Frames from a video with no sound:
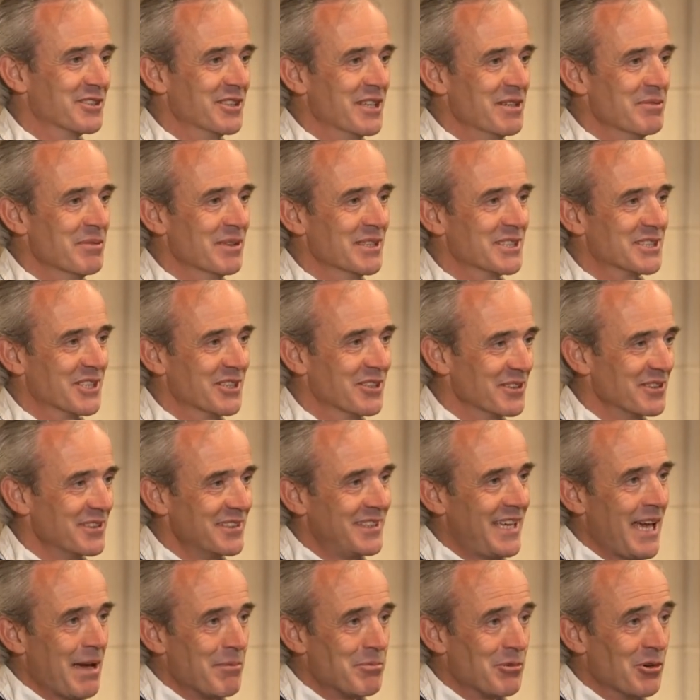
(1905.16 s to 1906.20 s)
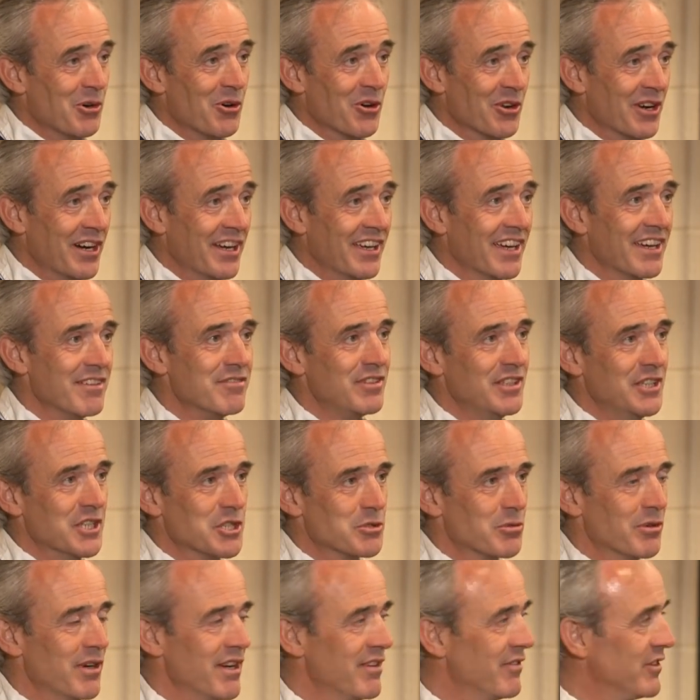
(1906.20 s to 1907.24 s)
screaming, so it kept going. I, I
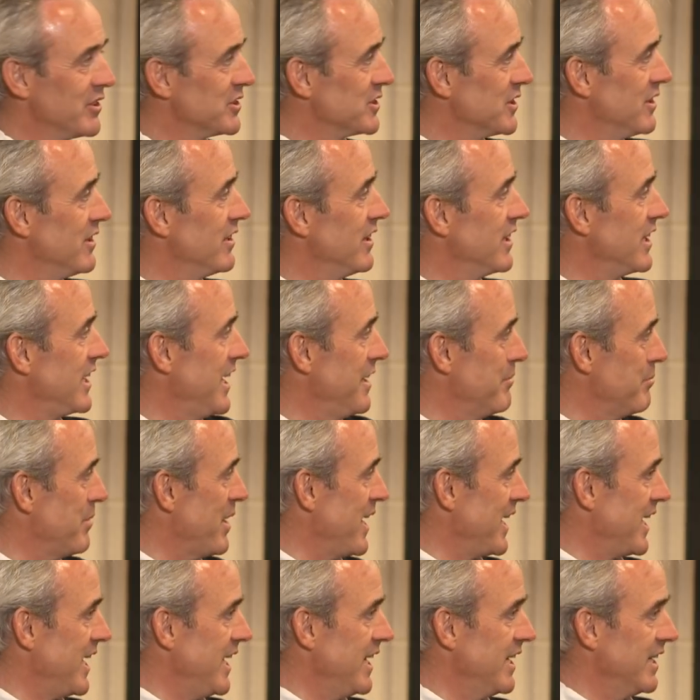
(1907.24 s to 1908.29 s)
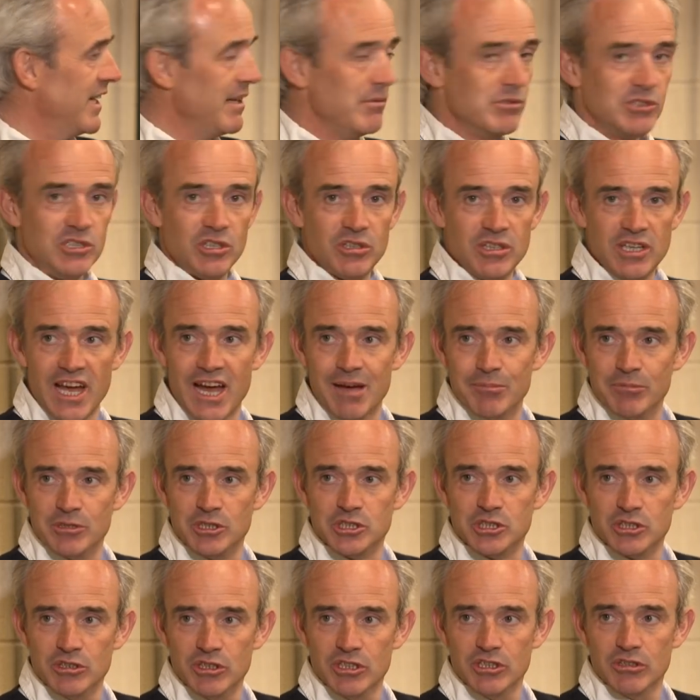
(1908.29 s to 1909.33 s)
finished wherever, so I came back in, and I was the only
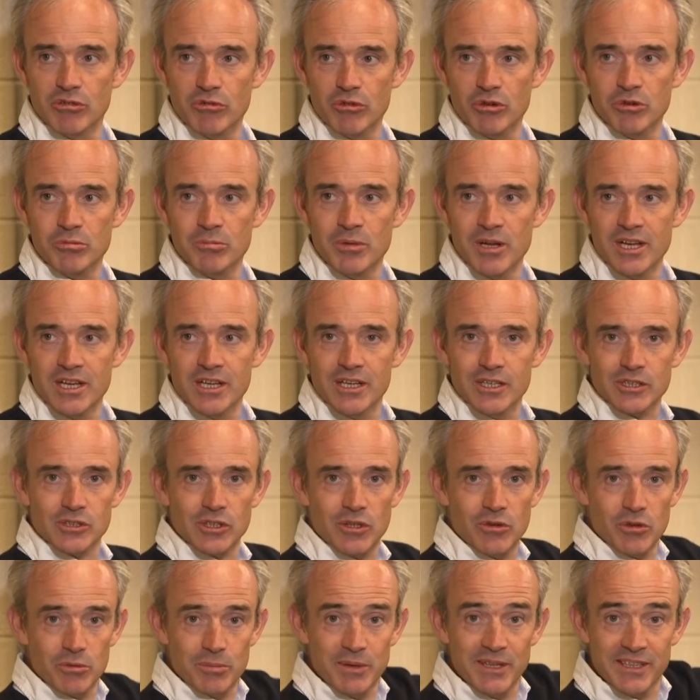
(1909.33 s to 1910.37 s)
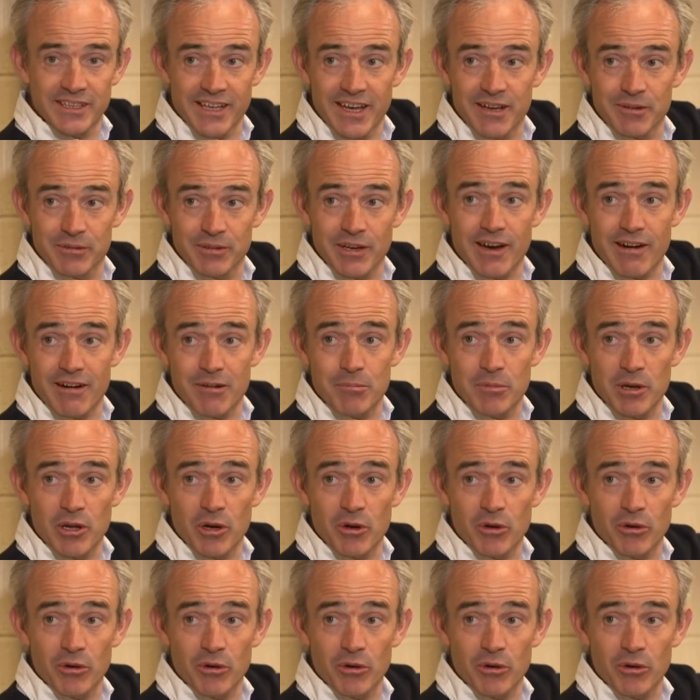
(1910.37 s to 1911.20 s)
amateur in the room, so I would have been down there on my